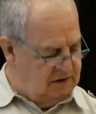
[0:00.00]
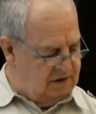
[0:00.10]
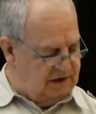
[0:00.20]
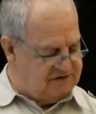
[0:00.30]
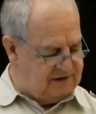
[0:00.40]

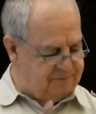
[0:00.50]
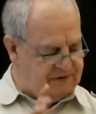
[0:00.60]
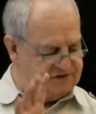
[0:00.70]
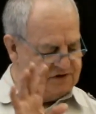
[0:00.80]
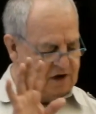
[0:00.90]
Except
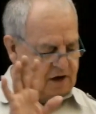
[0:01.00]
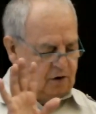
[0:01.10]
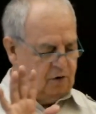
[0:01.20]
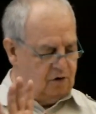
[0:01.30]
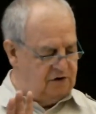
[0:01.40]
it's not
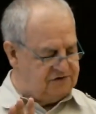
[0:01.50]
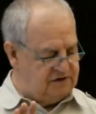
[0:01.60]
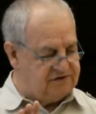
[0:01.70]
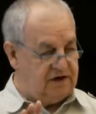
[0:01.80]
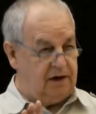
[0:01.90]
a horse,
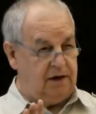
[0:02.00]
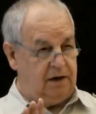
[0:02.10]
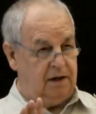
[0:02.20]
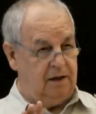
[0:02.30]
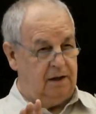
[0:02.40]
it's a
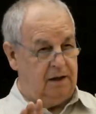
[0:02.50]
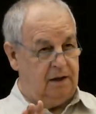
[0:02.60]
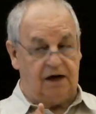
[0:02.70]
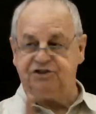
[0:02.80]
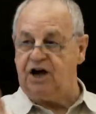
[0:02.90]

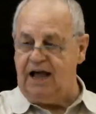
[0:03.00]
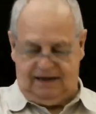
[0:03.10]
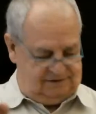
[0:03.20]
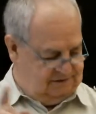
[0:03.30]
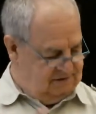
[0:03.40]

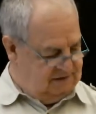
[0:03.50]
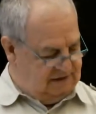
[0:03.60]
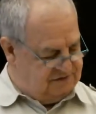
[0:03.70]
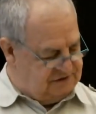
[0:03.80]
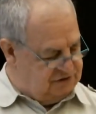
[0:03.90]
giant.
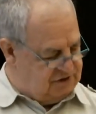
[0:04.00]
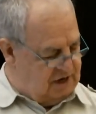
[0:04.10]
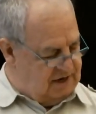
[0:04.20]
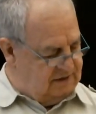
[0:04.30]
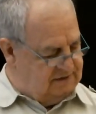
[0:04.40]
It's a
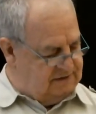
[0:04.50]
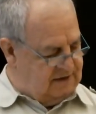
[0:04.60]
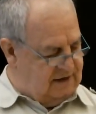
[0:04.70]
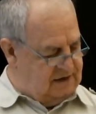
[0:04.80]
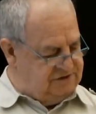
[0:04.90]
giant,
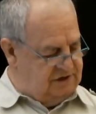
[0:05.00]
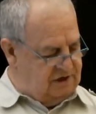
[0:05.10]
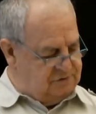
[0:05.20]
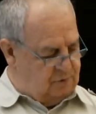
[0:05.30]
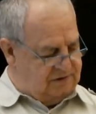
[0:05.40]
and she
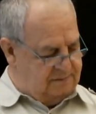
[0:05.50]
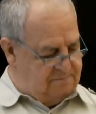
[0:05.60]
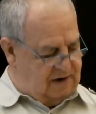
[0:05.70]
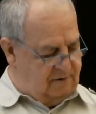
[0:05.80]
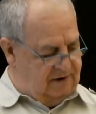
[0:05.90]
doesn't want to
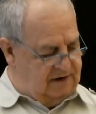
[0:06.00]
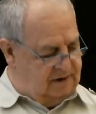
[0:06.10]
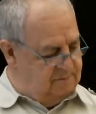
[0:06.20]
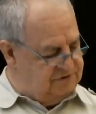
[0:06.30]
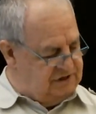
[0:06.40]
marry
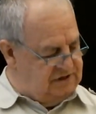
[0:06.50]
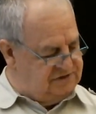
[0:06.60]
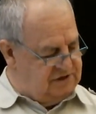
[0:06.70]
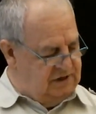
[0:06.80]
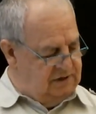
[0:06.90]
him.
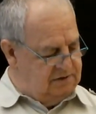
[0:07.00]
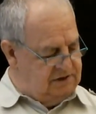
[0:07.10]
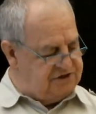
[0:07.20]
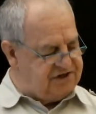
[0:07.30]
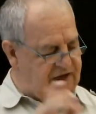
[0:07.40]
She's
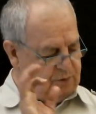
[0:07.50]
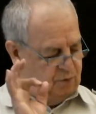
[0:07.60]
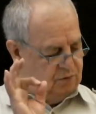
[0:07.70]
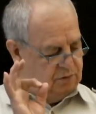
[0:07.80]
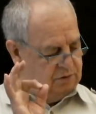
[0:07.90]

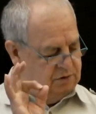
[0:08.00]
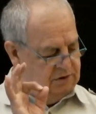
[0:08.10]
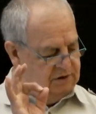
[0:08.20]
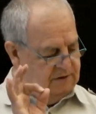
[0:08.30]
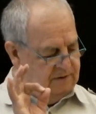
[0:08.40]
ishkadu,
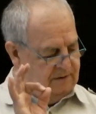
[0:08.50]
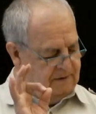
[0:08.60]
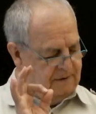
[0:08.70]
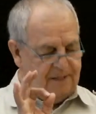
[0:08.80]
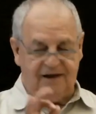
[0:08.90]

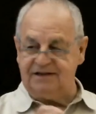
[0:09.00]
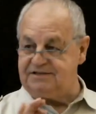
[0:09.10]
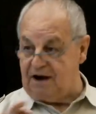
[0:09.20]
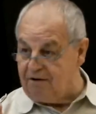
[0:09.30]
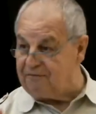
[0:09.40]

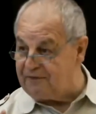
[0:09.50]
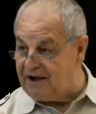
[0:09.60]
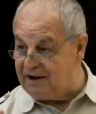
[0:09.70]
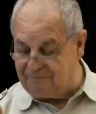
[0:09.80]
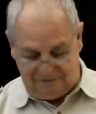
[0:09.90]

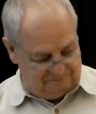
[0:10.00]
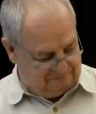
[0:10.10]
terrified of him.